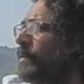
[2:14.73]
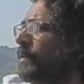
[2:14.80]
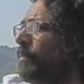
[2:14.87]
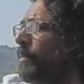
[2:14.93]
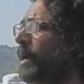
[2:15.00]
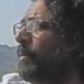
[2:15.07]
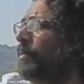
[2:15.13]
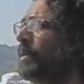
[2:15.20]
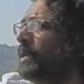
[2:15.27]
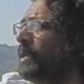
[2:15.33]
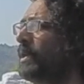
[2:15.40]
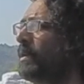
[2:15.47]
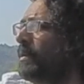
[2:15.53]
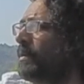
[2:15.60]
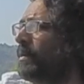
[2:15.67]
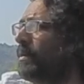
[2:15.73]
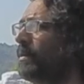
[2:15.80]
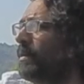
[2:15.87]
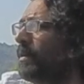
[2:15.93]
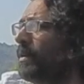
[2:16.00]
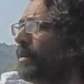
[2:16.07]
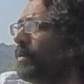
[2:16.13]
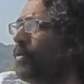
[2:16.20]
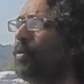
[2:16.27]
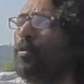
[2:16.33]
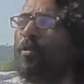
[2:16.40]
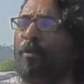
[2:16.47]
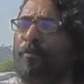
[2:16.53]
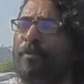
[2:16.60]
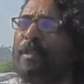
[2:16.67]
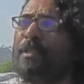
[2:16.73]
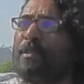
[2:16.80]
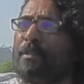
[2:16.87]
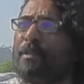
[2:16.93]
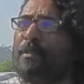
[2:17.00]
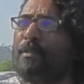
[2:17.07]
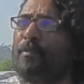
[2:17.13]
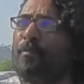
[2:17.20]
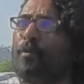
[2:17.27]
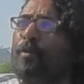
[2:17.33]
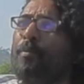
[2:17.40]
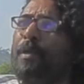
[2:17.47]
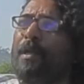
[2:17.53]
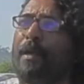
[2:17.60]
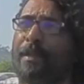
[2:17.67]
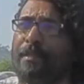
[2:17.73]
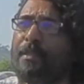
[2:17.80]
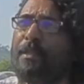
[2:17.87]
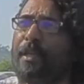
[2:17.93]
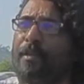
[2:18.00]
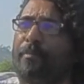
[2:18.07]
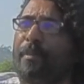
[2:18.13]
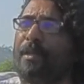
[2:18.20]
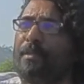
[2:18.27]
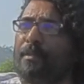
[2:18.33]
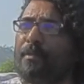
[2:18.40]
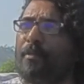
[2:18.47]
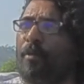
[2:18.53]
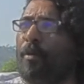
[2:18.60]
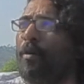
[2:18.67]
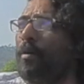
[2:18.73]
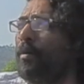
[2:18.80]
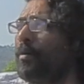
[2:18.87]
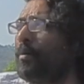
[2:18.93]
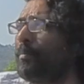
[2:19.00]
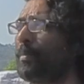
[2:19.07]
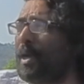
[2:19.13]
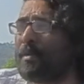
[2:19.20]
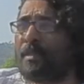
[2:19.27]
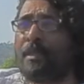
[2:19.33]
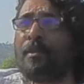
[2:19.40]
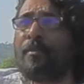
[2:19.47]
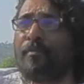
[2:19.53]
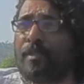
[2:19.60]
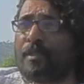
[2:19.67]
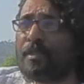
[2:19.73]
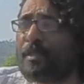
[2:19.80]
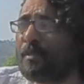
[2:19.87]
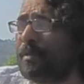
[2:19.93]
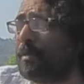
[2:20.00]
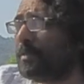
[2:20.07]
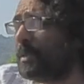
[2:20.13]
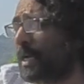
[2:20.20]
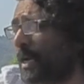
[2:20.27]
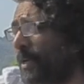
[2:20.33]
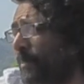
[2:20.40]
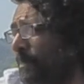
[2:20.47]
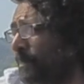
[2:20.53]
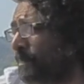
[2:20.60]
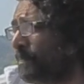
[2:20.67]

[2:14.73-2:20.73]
the primary uh, goal of it would be entertainment or passing of it time.